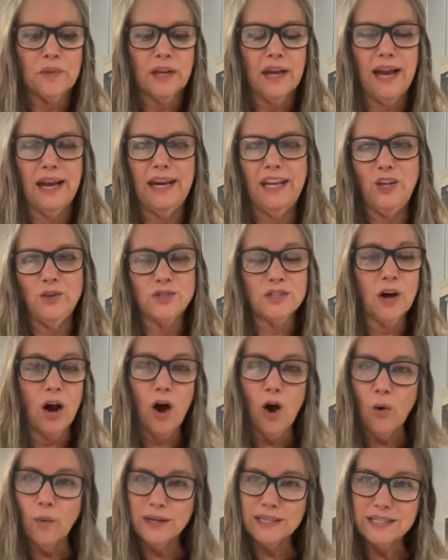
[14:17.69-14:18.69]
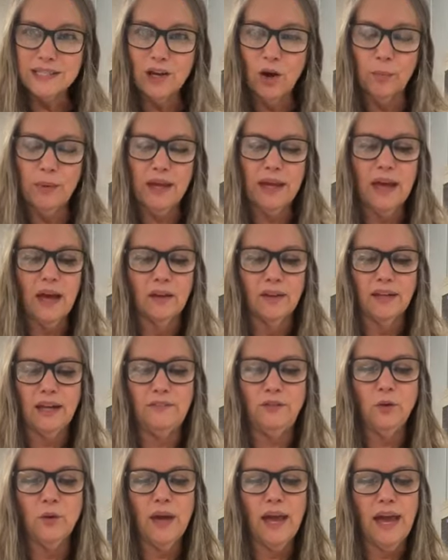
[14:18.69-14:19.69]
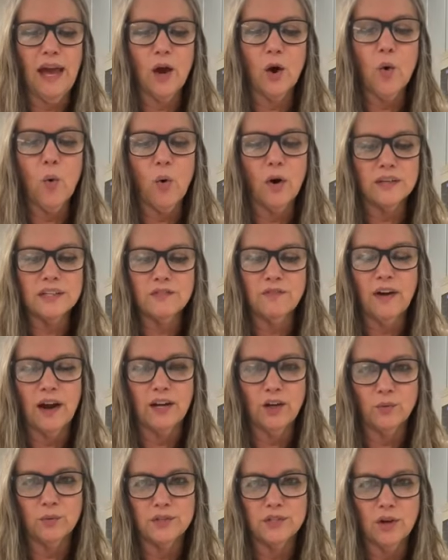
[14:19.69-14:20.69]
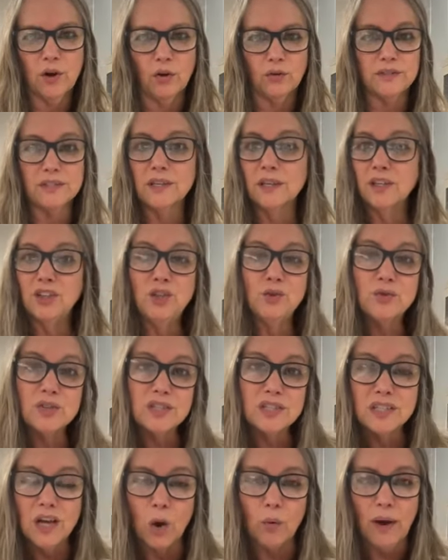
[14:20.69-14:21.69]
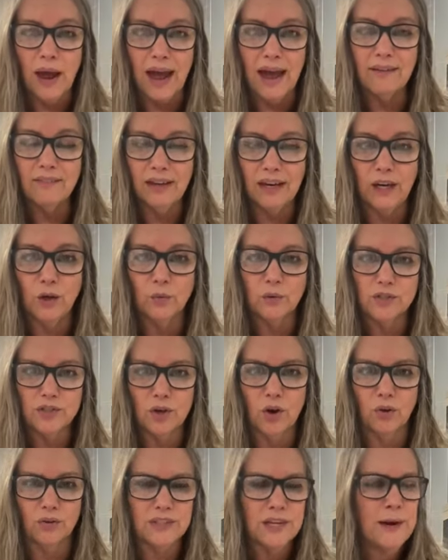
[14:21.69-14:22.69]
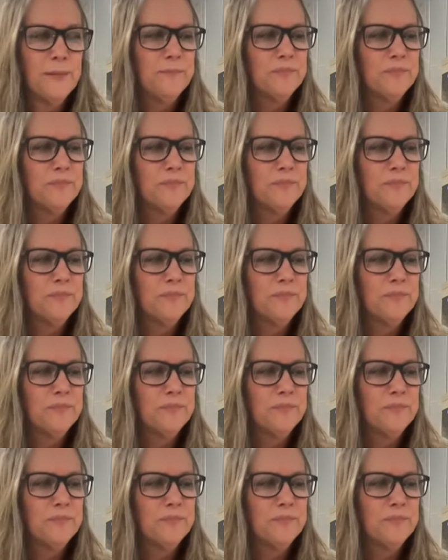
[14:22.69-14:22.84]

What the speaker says: And he used to always tell me, Kelly, if you can't quantify your results, you just don't have any results.